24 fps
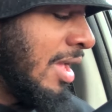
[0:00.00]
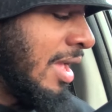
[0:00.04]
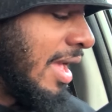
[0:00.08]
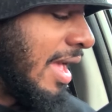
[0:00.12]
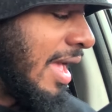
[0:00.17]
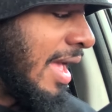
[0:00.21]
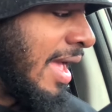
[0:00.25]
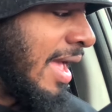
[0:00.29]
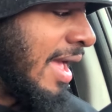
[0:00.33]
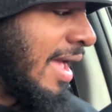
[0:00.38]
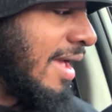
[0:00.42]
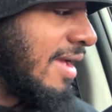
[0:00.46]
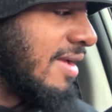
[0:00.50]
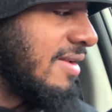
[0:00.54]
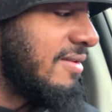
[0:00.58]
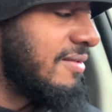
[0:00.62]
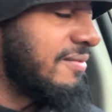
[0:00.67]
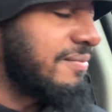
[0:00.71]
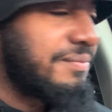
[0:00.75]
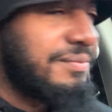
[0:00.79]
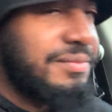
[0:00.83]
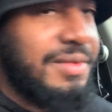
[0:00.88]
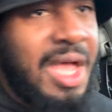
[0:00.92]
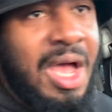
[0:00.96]
and
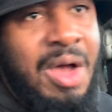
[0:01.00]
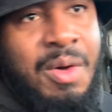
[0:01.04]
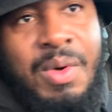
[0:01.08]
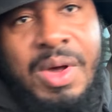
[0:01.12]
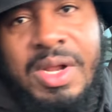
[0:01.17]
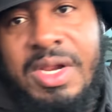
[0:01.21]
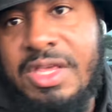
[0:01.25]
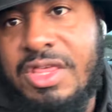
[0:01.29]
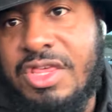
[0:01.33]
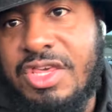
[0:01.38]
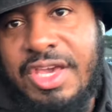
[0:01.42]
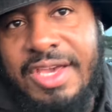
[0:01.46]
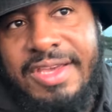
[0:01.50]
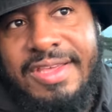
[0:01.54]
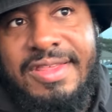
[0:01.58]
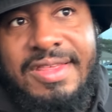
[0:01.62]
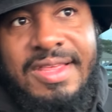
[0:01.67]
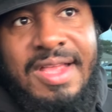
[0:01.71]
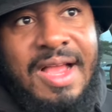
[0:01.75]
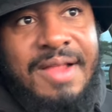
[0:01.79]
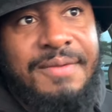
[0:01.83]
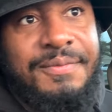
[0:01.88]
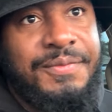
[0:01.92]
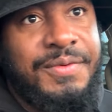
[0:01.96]
I want to change
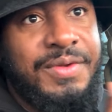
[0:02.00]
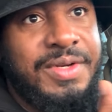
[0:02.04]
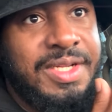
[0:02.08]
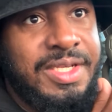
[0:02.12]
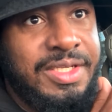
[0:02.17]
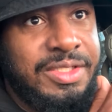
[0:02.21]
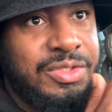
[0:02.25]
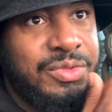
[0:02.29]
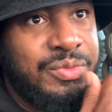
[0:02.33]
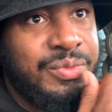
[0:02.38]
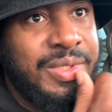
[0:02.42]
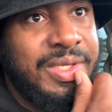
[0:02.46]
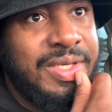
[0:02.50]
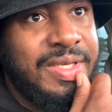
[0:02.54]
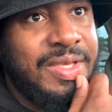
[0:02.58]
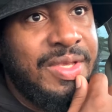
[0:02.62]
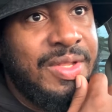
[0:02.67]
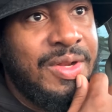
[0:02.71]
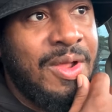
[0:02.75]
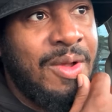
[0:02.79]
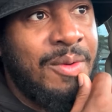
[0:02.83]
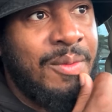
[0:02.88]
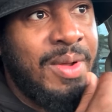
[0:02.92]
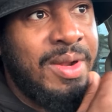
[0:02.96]
that for this week. You
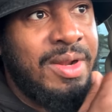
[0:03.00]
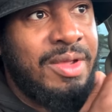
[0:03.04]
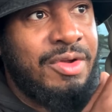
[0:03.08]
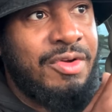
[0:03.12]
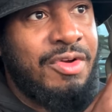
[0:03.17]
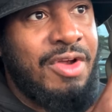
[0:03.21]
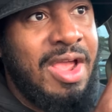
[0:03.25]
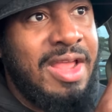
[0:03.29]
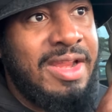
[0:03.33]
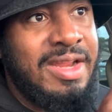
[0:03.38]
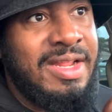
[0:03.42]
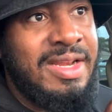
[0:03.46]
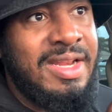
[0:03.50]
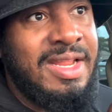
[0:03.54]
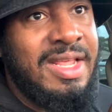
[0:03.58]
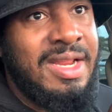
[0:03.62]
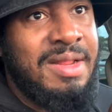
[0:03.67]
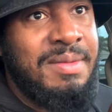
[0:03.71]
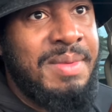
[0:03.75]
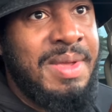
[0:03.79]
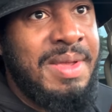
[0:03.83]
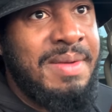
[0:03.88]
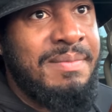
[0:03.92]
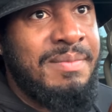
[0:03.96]
know, I want to grind a little
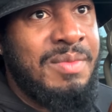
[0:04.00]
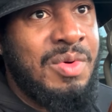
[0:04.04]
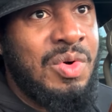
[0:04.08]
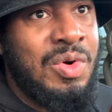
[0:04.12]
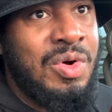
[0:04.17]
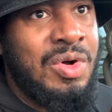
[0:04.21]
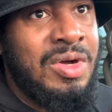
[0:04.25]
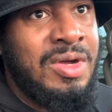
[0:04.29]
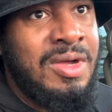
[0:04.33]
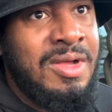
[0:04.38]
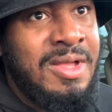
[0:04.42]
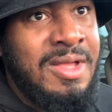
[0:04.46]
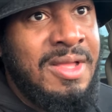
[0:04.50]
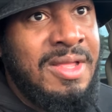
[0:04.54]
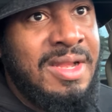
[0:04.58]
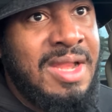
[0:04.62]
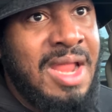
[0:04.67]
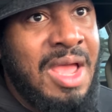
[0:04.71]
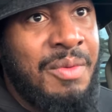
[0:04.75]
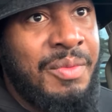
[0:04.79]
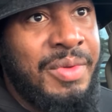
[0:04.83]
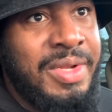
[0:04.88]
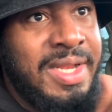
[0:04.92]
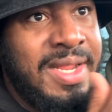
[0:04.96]
bit more
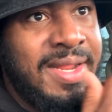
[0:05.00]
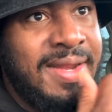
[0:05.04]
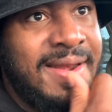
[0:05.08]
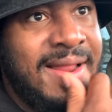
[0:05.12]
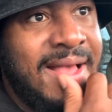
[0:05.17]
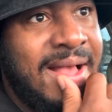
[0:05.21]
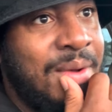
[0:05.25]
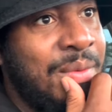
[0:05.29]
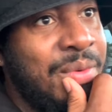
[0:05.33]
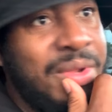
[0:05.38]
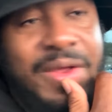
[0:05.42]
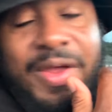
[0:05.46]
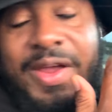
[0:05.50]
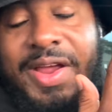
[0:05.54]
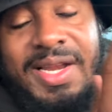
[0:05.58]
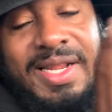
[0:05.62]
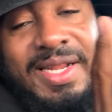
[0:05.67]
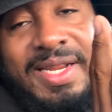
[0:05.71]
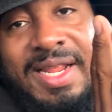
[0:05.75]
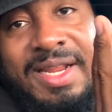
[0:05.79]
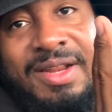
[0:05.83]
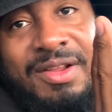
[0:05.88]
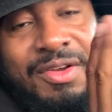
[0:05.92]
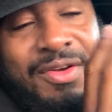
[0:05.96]
than we did last. We really
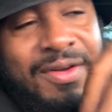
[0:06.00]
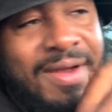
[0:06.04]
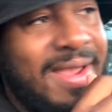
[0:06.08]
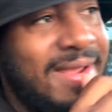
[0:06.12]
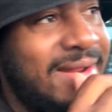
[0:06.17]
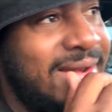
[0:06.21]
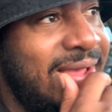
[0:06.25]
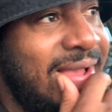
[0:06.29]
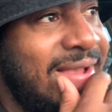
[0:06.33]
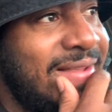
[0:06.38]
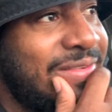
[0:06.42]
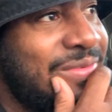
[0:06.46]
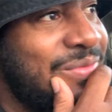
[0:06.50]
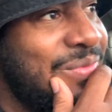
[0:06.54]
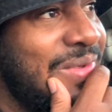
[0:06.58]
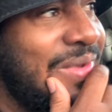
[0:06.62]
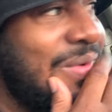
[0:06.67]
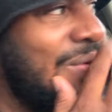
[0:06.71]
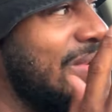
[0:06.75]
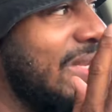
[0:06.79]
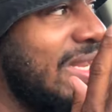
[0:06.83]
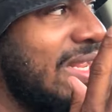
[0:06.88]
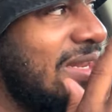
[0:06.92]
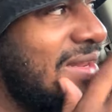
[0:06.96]
didn't grind last week.
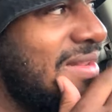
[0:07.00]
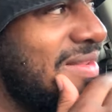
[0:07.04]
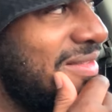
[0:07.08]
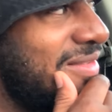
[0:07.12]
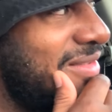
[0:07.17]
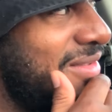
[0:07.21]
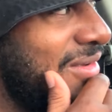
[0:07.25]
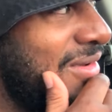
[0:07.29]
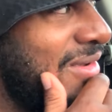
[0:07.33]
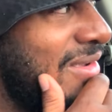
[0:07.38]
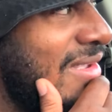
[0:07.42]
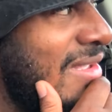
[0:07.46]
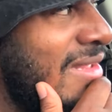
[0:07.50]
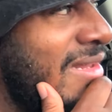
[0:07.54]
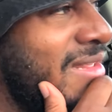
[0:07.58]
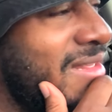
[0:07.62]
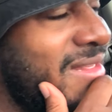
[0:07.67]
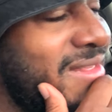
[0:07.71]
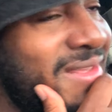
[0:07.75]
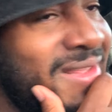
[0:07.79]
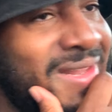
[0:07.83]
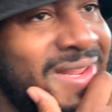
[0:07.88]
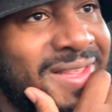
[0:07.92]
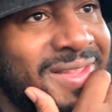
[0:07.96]
We didn't, so it
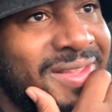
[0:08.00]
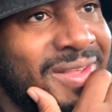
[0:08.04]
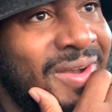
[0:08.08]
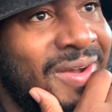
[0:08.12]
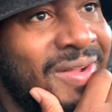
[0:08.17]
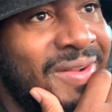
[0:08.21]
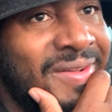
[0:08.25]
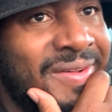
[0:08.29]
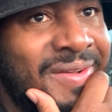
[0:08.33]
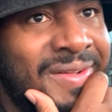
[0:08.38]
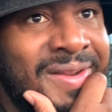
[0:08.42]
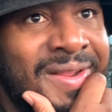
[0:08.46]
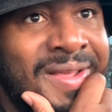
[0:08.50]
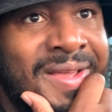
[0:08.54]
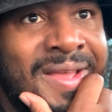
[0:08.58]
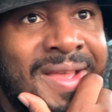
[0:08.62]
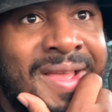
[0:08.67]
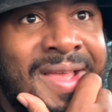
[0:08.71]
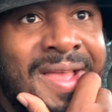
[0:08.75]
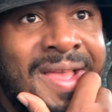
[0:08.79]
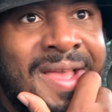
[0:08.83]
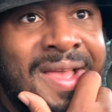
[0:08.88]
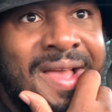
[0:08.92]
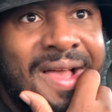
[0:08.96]
is it is all good.
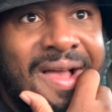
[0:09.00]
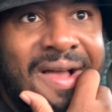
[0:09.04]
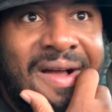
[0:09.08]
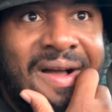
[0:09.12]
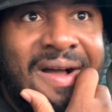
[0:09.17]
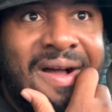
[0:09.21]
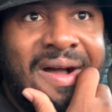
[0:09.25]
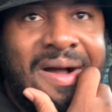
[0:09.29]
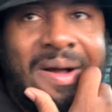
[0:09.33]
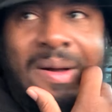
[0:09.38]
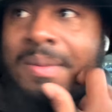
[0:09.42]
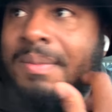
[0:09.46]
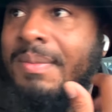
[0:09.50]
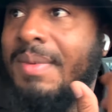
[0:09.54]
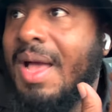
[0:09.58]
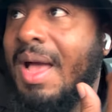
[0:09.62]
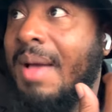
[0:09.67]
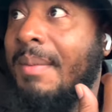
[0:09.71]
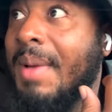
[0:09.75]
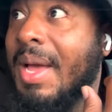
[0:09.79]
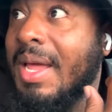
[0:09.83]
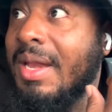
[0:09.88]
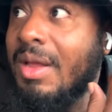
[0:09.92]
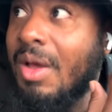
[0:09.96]
Um,
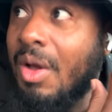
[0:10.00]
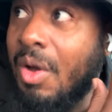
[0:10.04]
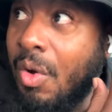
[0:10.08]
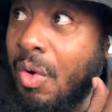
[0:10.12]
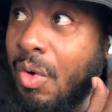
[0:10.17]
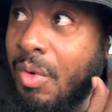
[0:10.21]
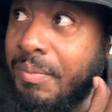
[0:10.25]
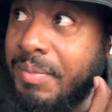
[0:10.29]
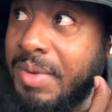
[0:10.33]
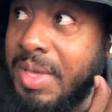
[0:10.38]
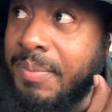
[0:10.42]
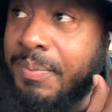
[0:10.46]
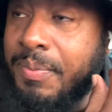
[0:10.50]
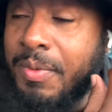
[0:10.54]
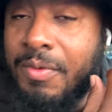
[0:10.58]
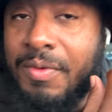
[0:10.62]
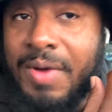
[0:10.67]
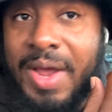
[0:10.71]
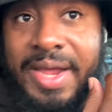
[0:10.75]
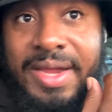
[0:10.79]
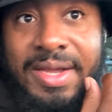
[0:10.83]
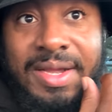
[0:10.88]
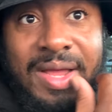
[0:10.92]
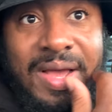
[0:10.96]
I'm at the Home Depot
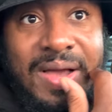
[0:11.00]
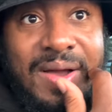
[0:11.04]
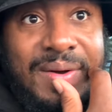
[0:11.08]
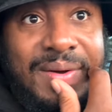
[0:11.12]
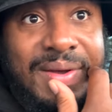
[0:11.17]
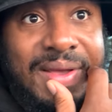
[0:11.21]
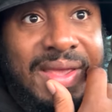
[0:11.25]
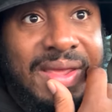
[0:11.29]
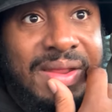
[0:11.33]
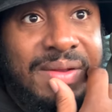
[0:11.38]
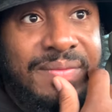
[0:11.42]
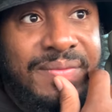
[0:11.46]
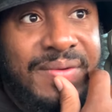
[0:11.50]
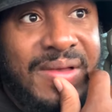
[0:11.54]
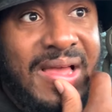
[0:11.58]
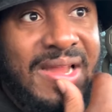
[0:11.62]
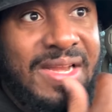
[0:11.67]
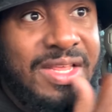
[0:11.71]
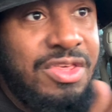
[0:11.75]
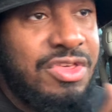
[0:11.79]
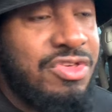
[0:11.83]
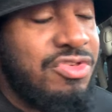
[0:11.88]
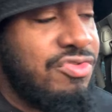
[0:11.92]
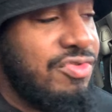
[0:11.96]
right now in
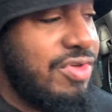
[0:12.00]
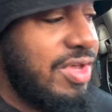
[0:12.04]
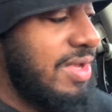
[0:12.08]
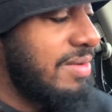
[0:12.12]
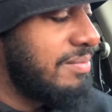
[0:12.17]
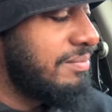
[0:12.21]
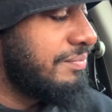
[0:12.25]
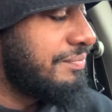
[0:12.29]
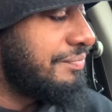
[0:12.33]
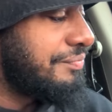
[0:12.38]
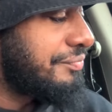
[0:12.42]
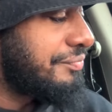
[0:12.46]
Valley Stream,